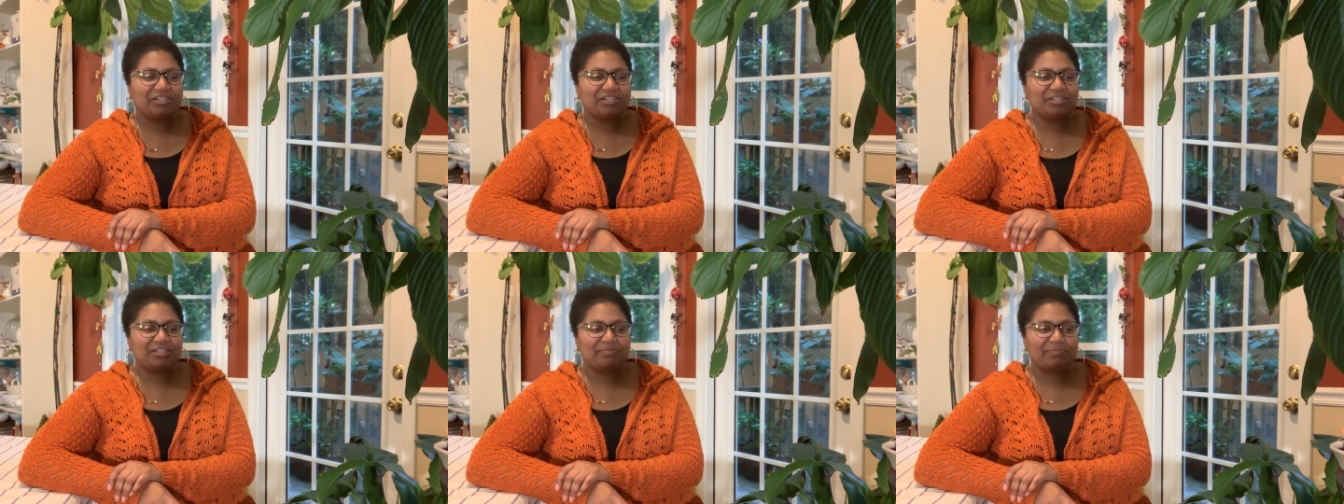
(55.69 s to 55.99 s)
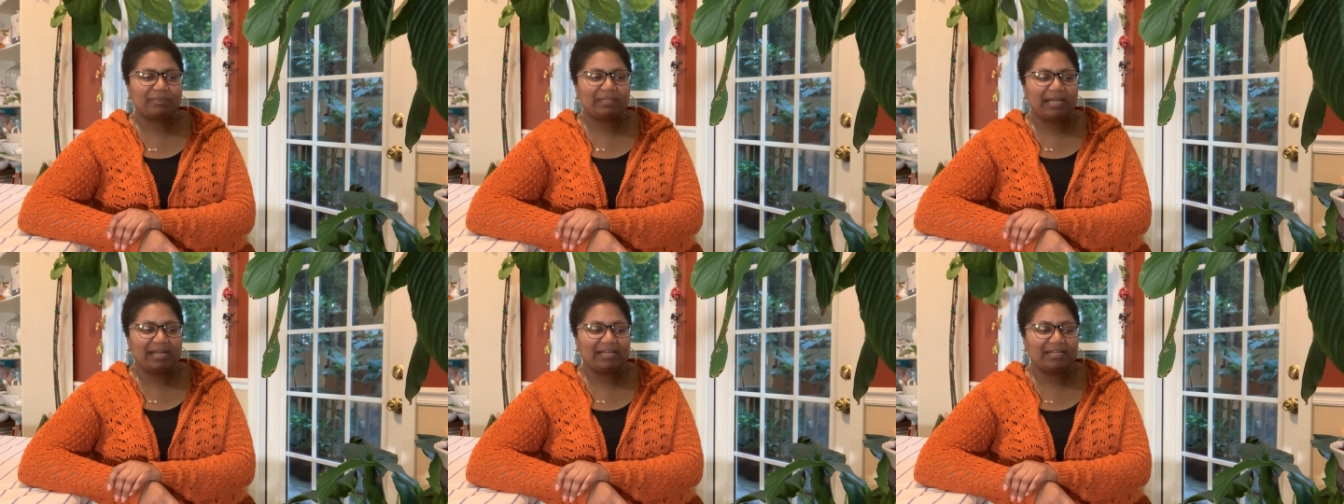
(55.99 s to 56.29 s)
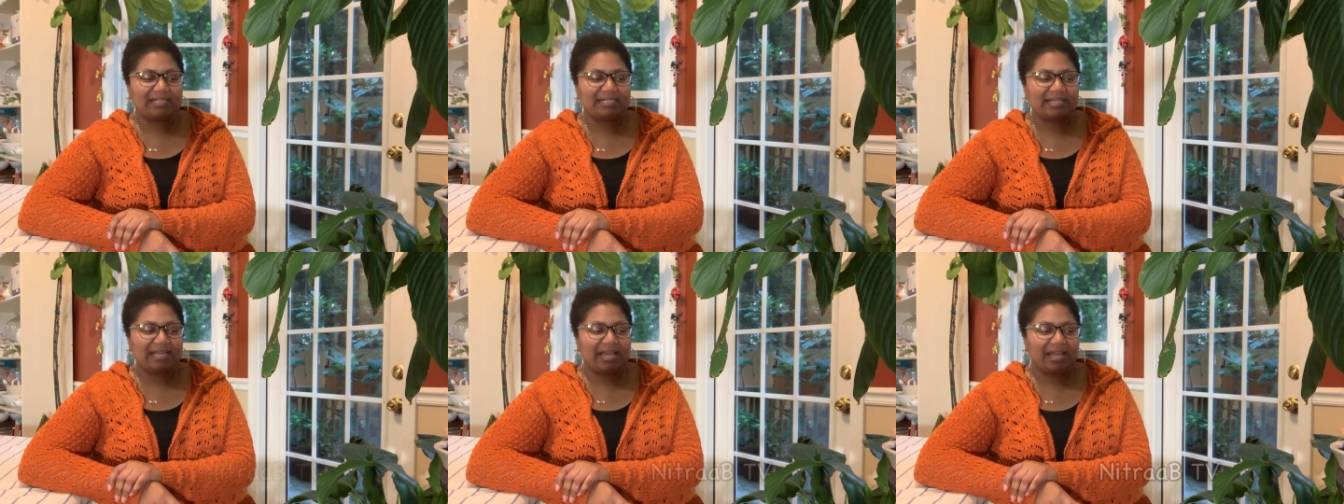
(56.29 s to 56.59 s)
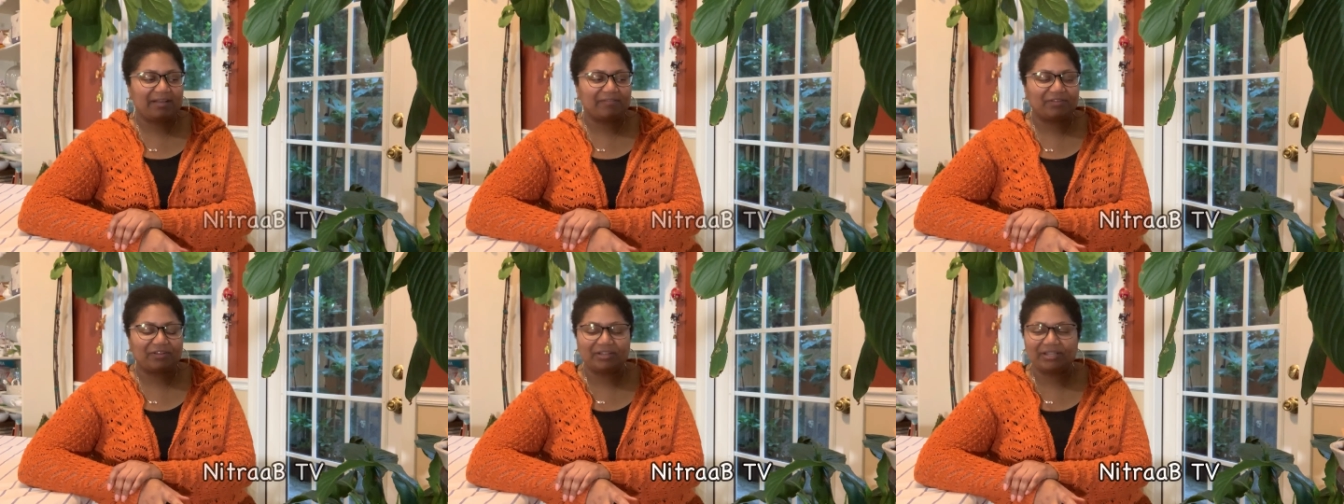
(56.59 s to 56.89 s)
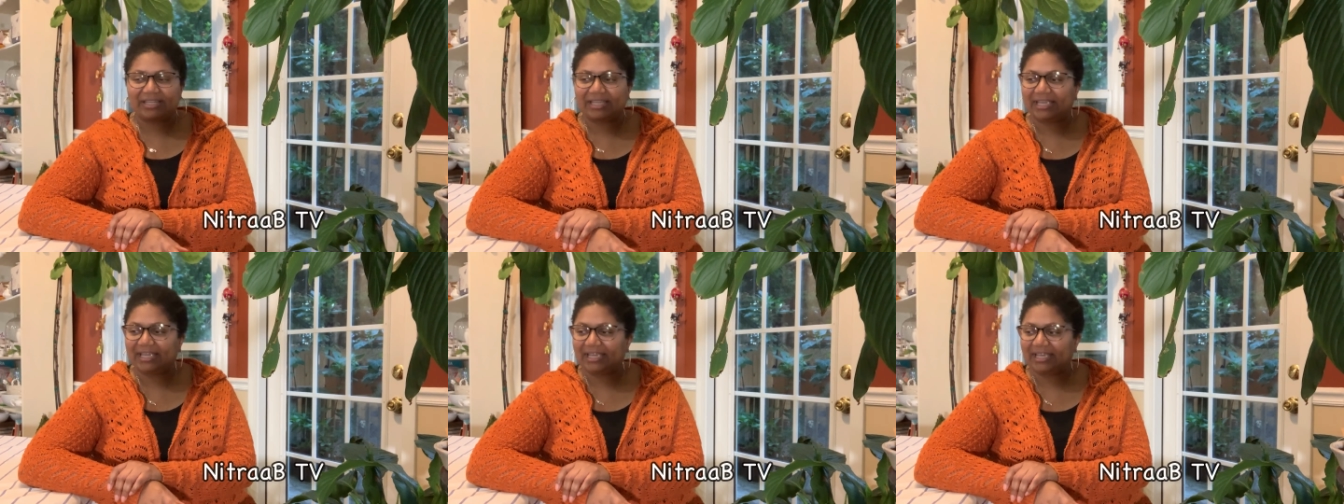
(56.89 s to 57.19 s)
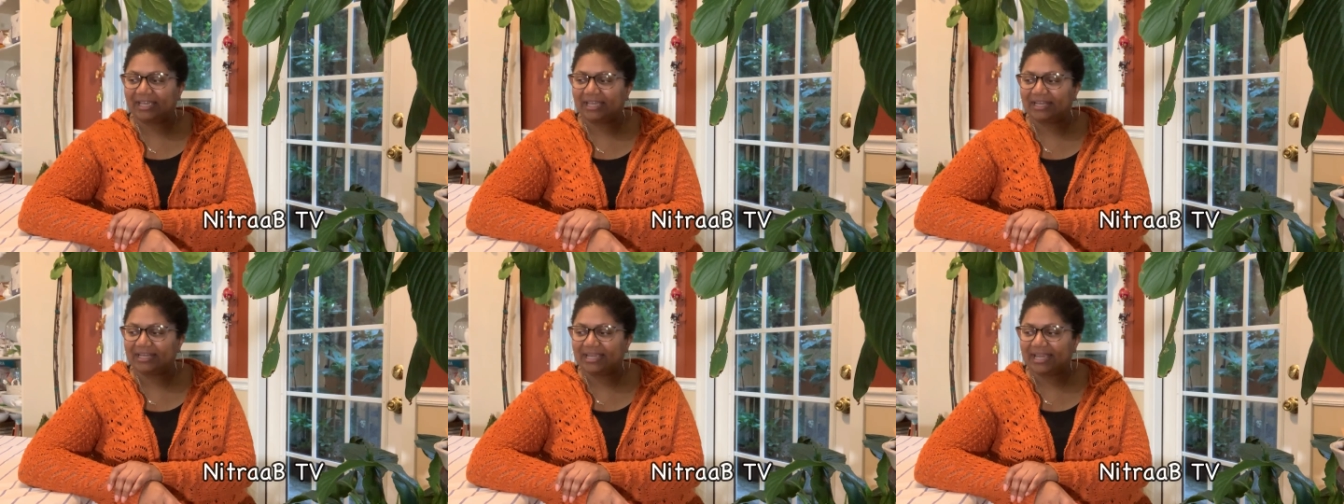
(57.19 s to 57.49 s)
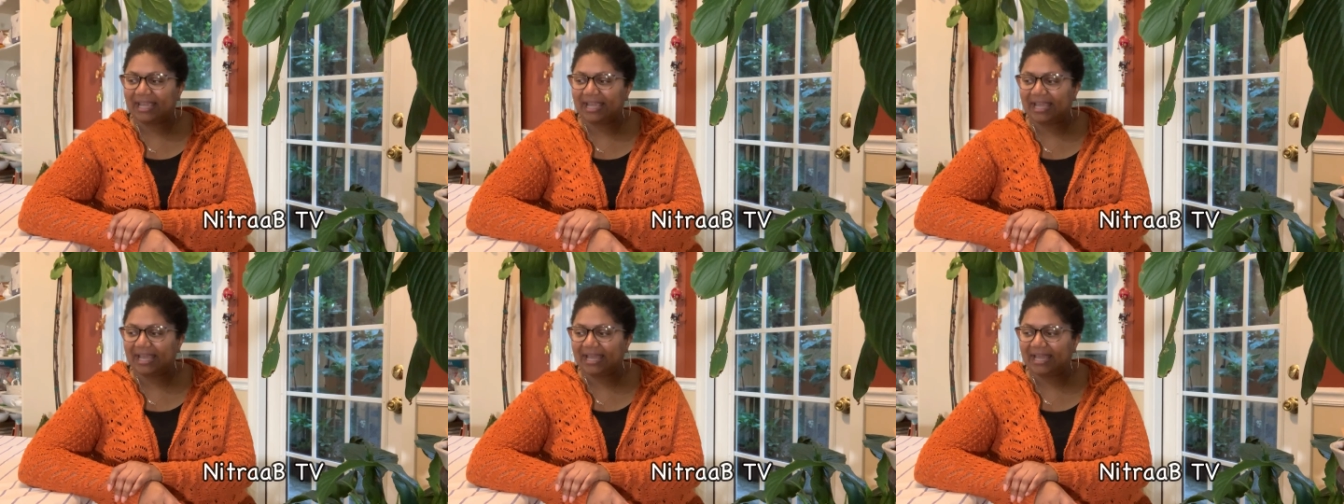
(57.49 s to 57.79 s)
She's planning to have her
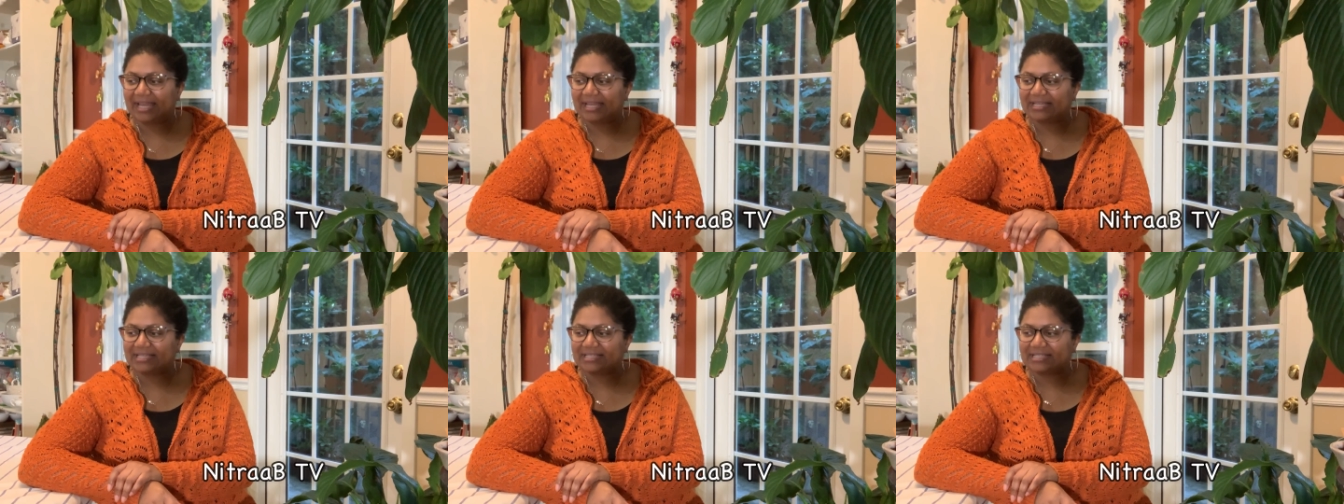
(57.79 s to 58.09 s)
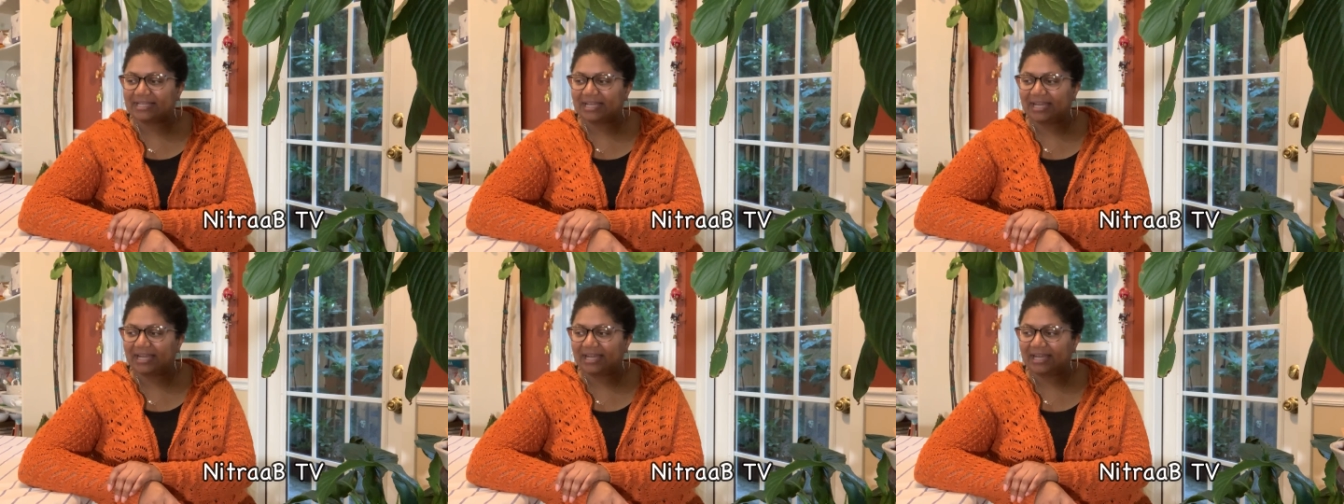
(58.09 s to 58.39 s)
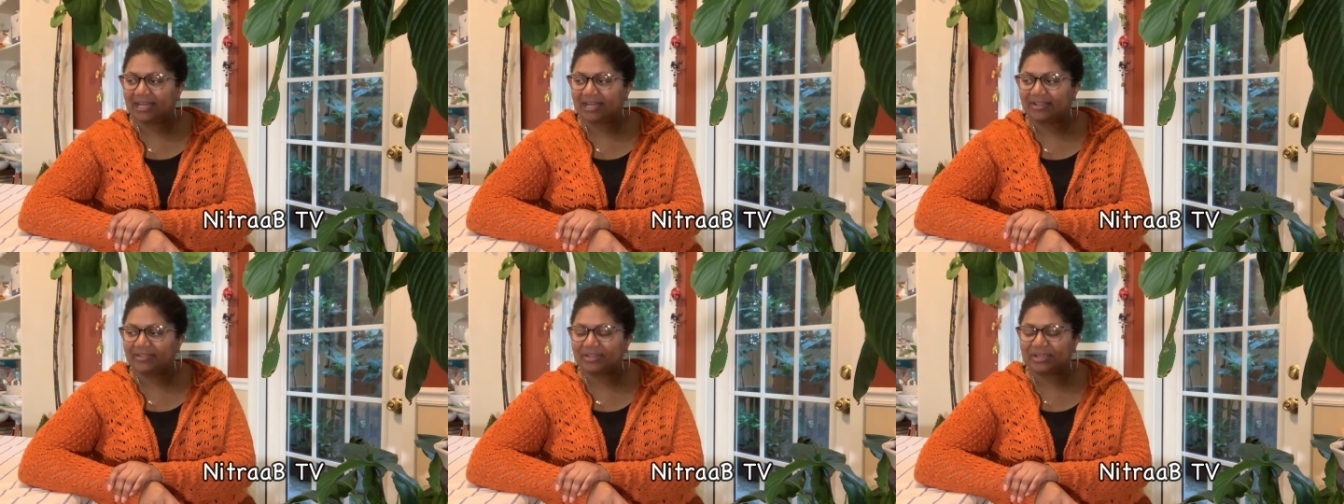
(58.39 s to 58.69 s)
kid and uh,